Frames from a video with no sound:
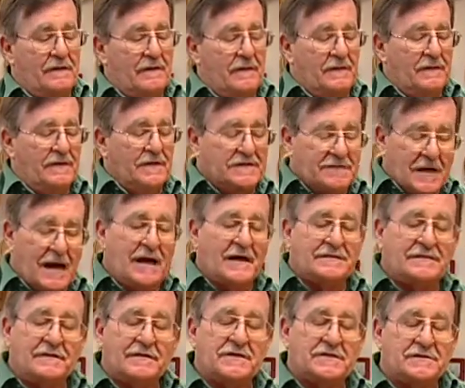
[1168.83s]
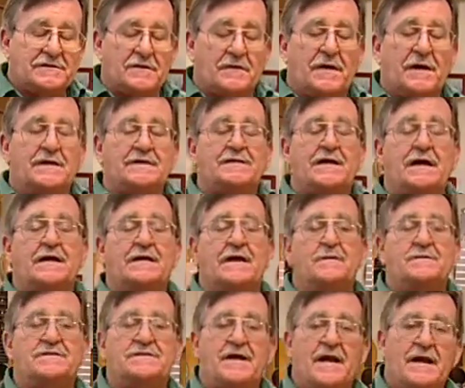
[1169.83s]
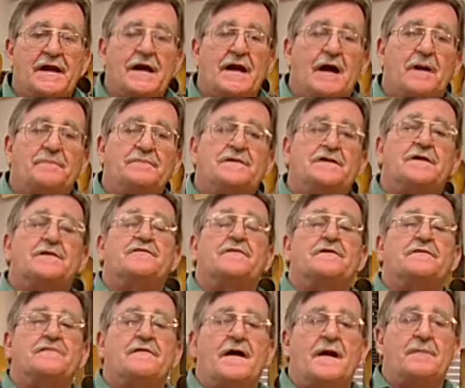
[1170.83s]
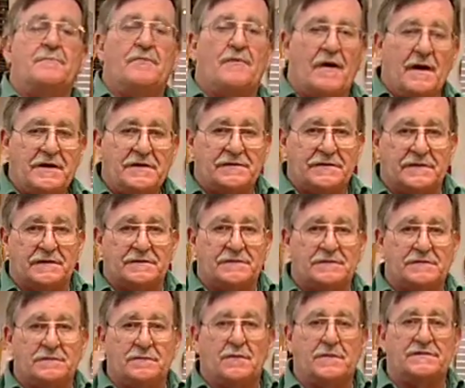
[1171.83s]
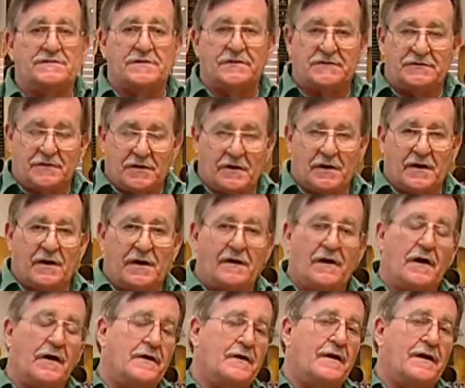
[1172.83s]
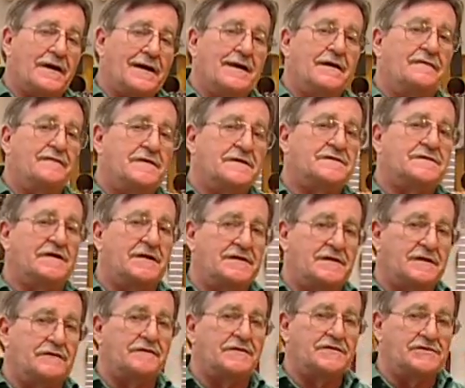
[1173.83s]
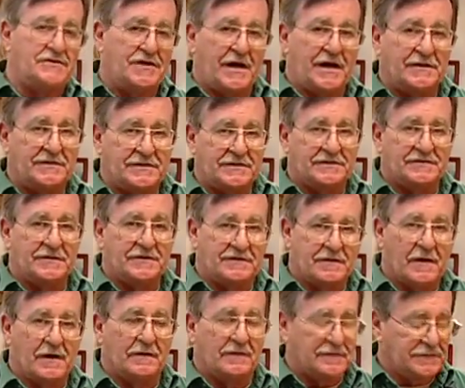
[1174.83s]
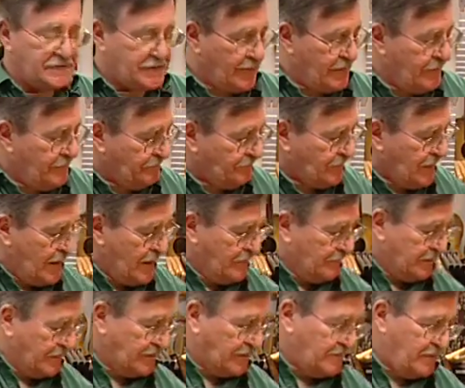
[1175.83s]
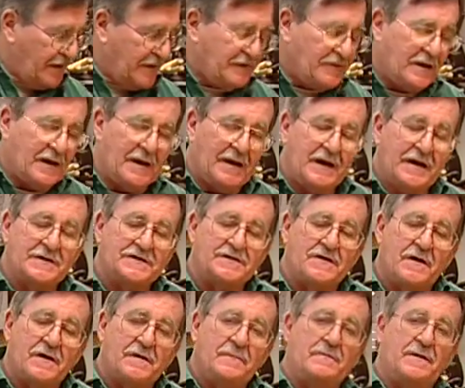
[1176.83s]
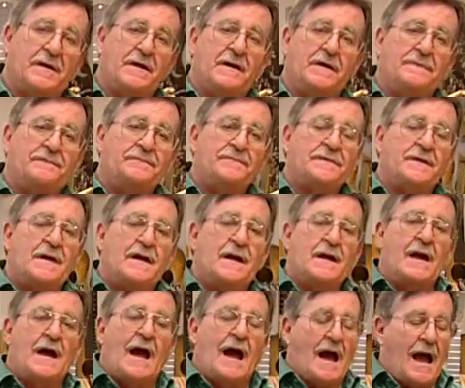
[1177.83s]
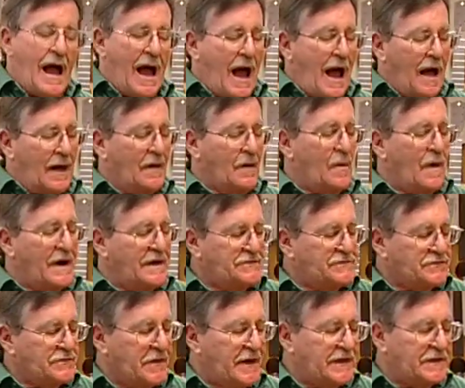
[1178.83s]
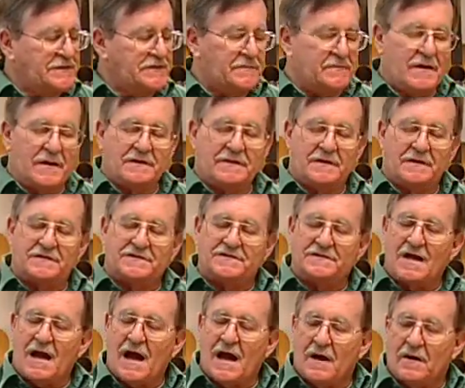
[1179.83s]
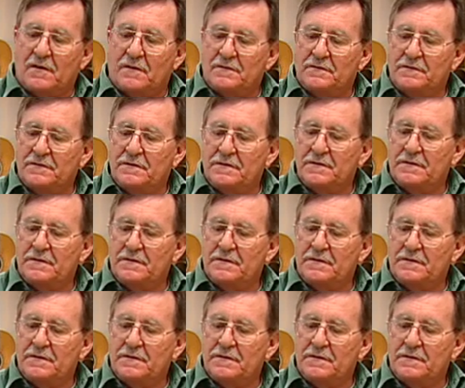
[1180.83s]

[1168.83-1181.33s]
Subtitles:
the size of the strings end up setting up different vibrations, which in turn are going to give us the different changes in notes. But the big thing is going to be, how do I transmit the sound